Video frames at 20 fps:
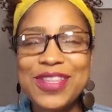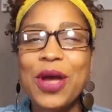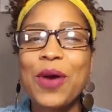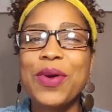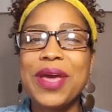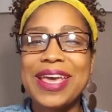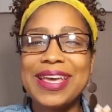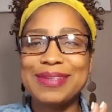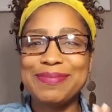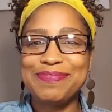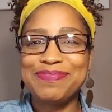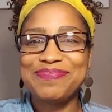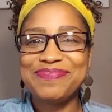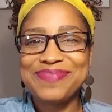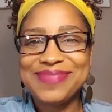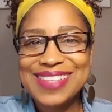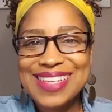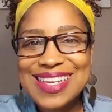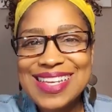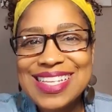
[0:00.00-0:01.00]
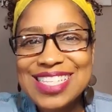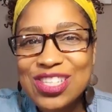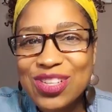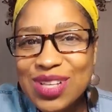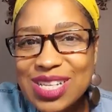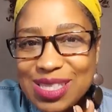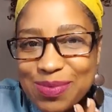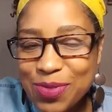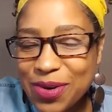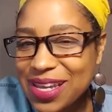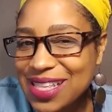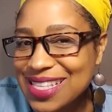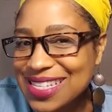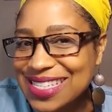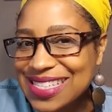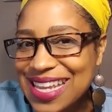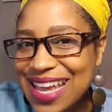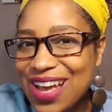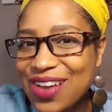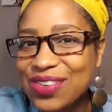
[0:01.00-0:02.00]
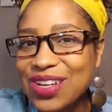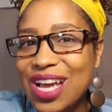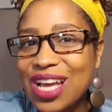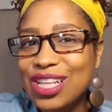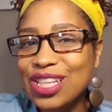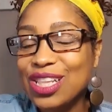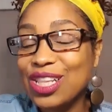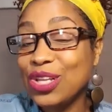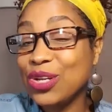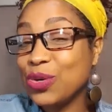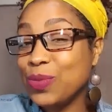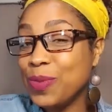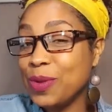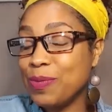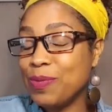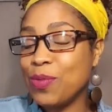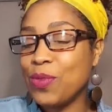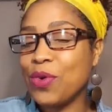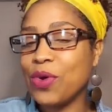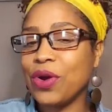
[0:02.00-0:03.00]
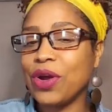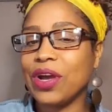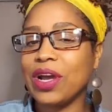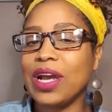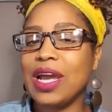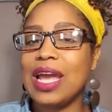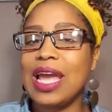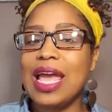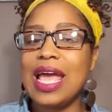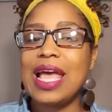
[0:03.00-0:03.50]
Okay, so let's break this down a little bit more.